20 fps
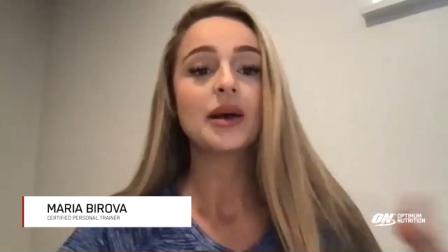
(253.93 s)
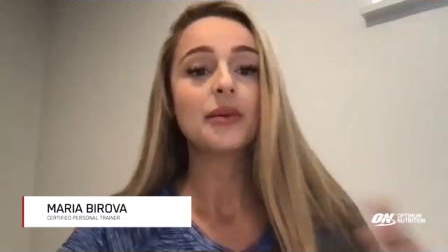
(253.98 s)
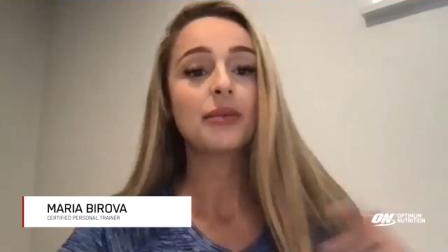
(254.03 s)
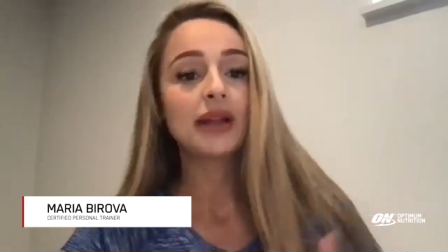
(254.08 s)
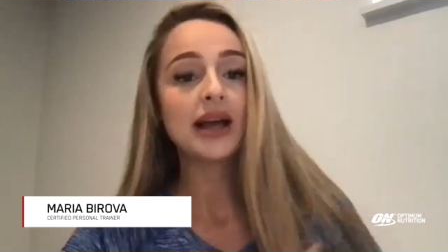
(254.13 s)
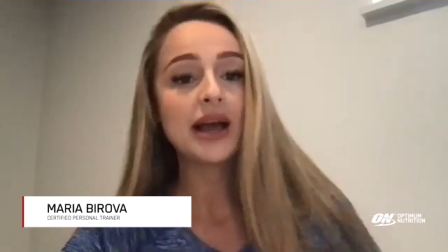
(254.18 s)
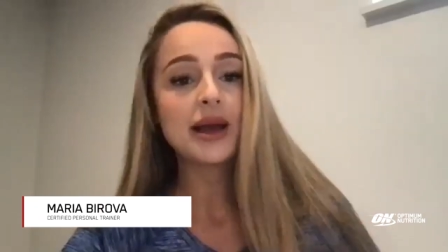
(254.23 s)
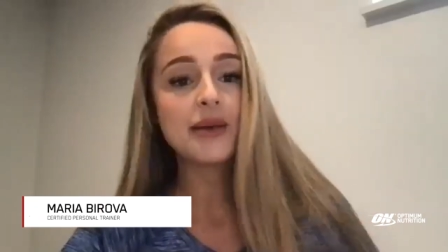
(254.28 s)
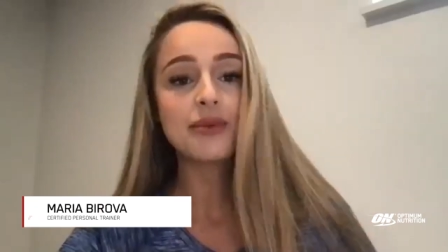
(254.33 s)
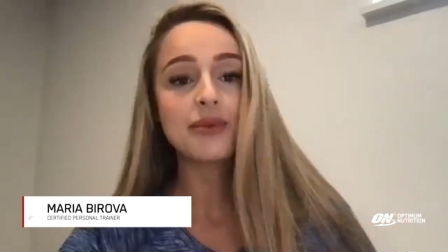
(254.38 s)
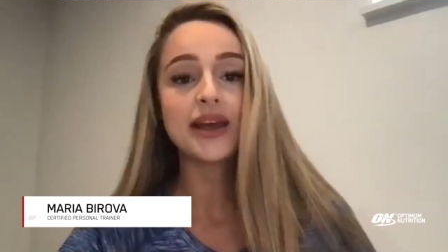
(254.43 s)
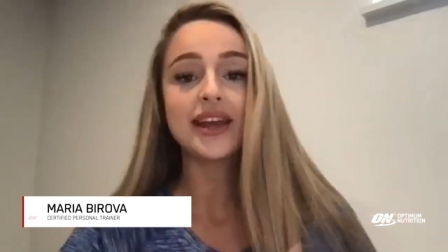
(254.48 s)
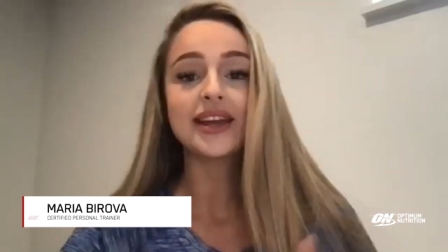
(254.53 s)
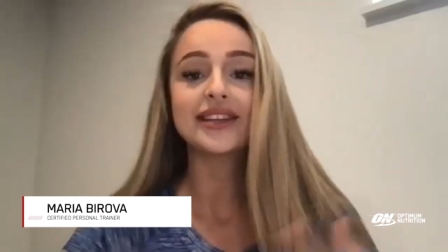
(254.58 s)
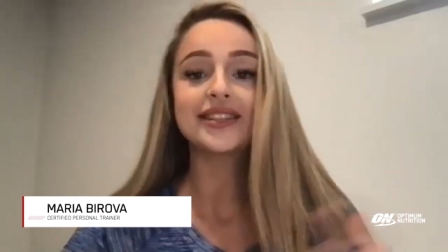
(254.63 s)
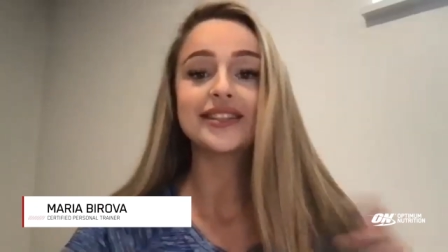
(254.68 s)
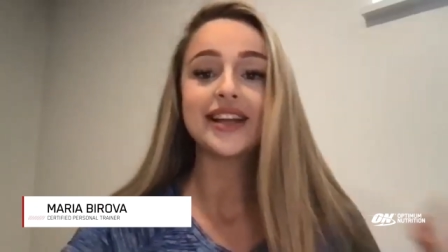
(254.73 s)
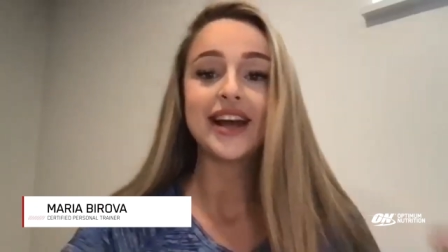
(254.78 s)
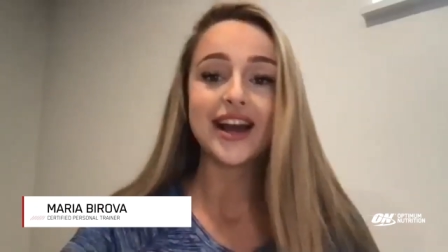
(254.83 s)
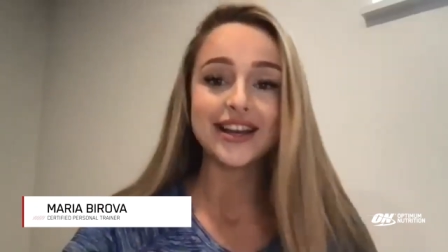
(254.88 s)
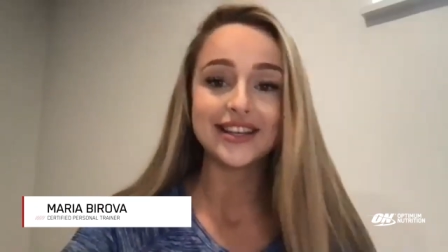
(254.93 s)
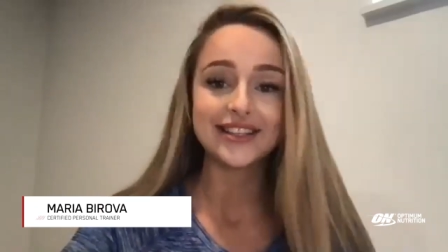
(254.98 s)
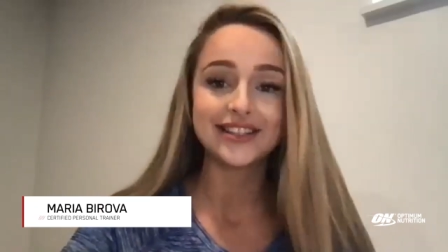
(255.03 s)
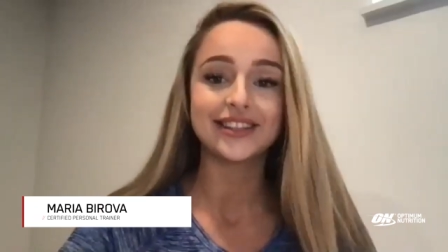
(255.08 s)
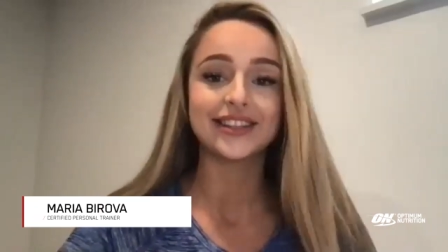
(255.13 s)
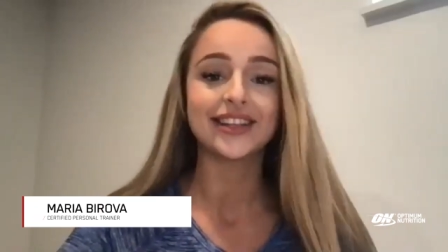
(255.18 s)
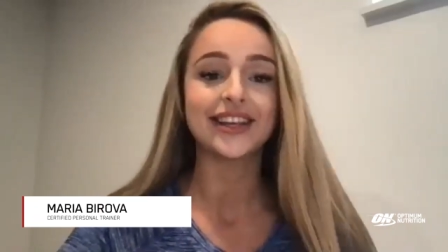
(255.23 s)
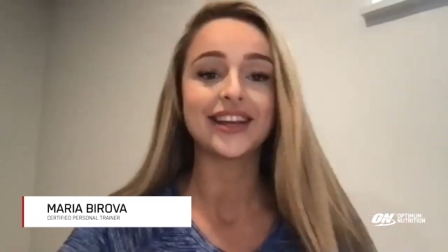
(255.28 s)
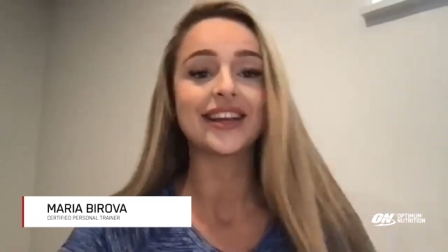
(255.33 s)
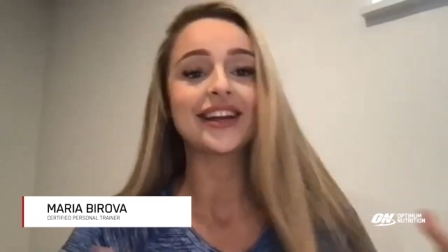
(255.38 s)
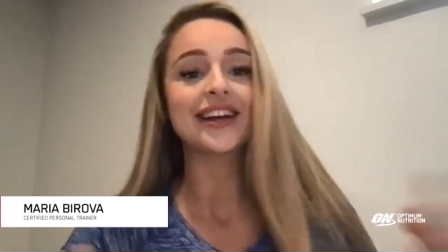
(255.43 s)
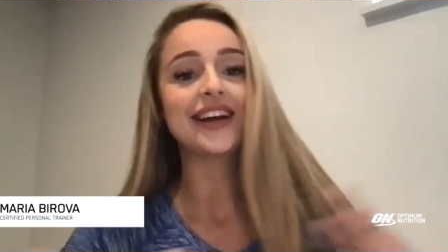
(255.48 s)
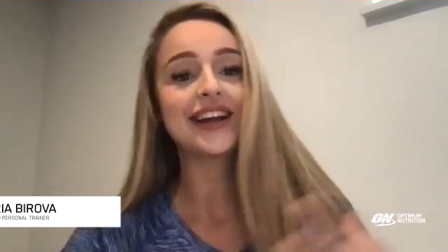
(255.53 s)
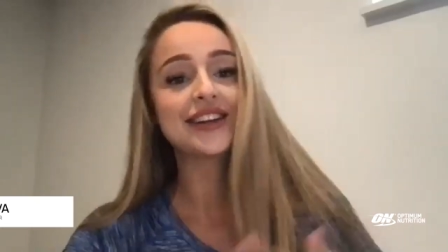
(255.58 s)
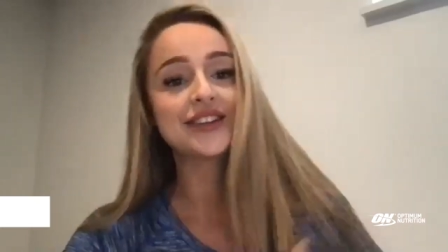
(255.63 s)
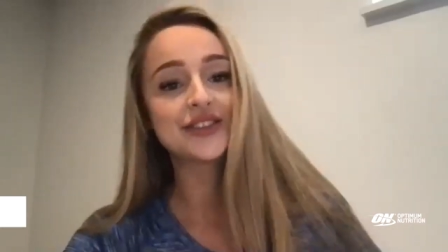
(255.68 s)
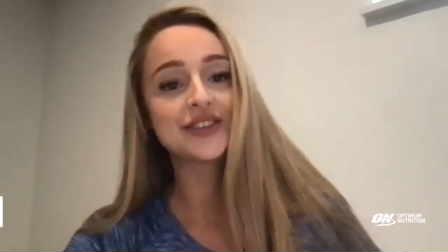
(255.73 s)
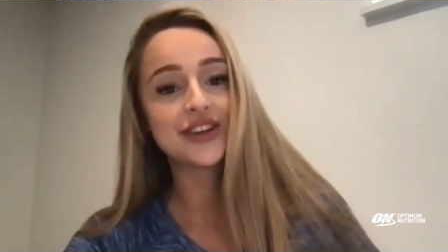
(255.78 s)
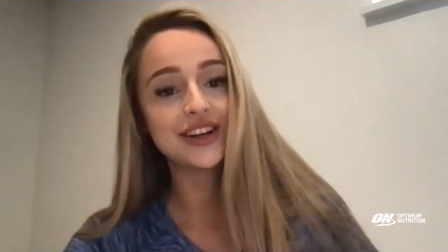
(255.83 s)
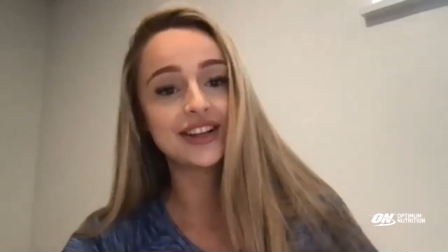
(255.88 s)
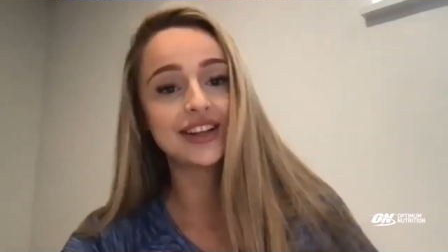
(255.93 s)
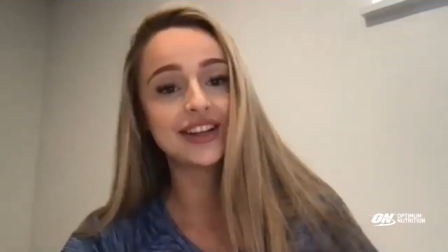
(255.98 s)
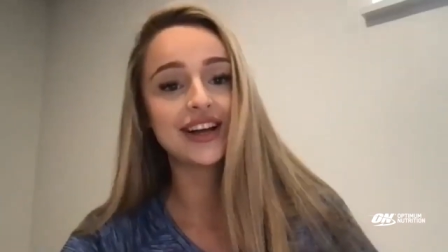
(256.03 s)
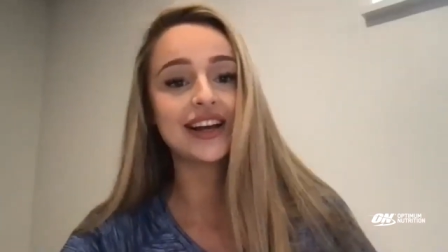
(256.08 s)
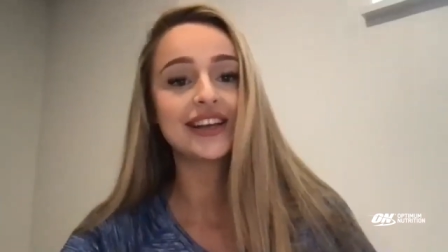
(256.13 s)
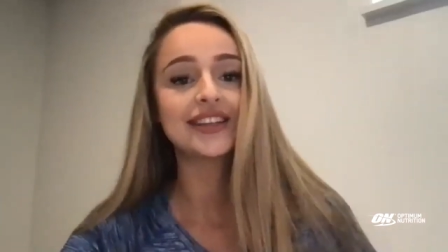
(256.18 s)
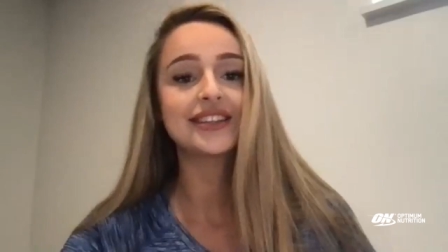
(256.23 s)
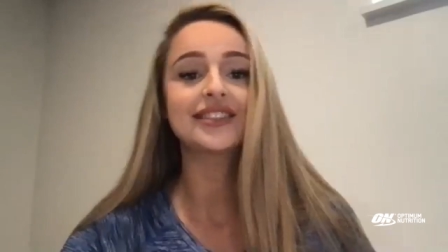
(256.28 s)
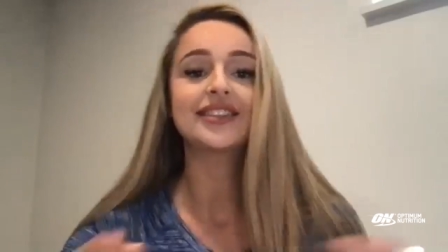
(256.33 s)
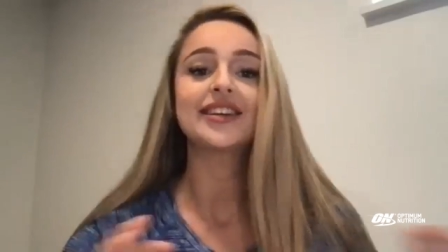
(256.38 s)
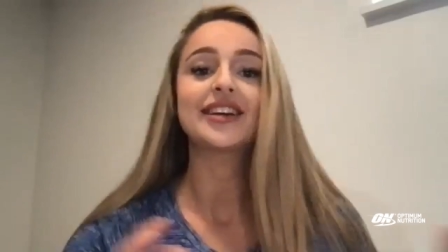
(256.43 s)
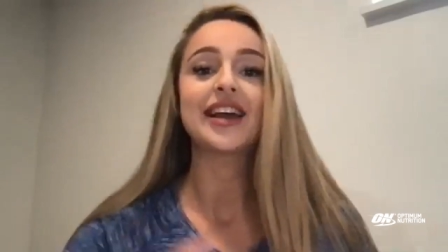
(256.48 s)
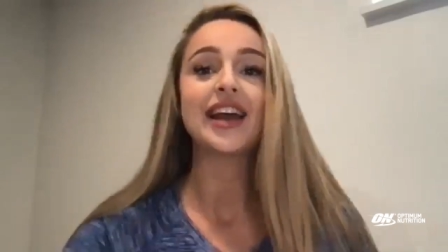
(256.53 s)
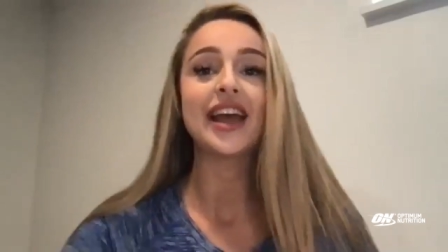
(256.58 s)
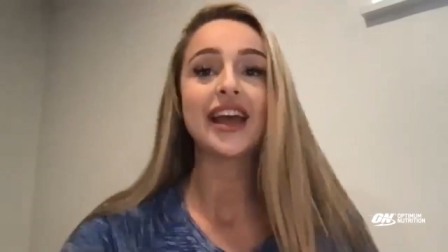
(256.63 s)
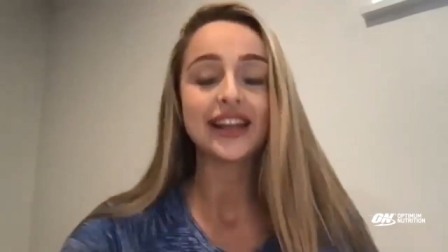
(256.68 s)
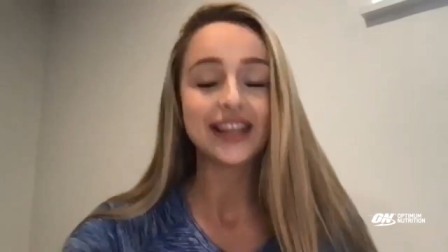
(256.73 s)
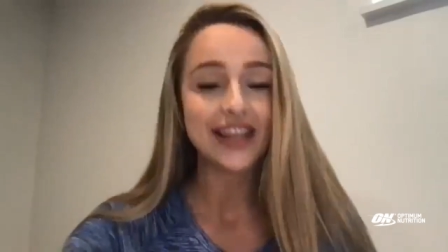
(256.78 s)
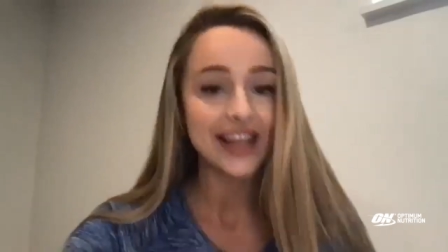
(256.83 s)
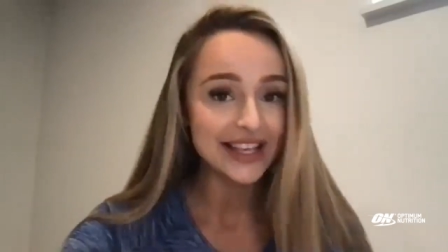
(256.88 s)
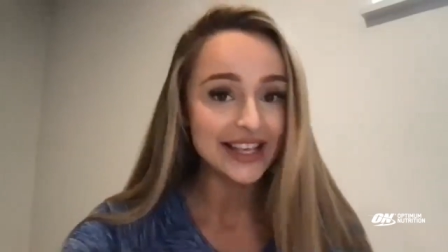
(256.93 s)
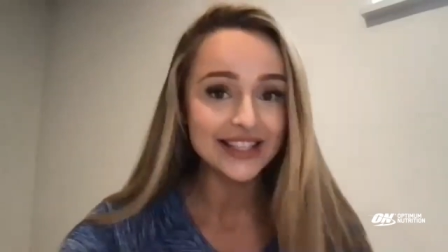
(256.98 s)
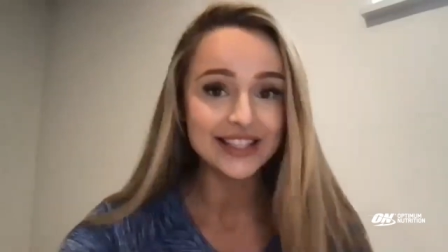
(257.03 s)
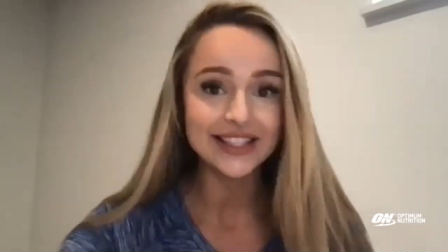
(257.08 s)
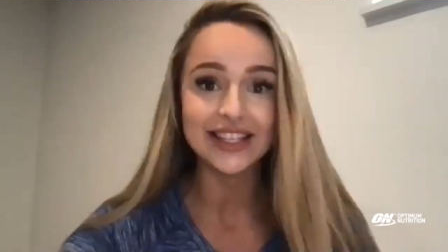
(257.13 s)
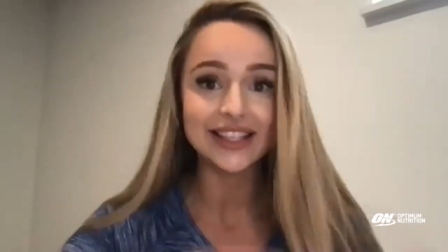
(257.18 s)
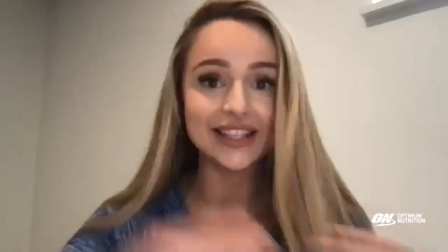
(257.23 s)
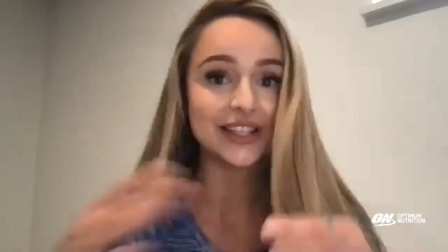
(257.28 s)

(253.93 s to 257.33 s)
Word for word: plant based, isolate, hydrolyzed, and casein?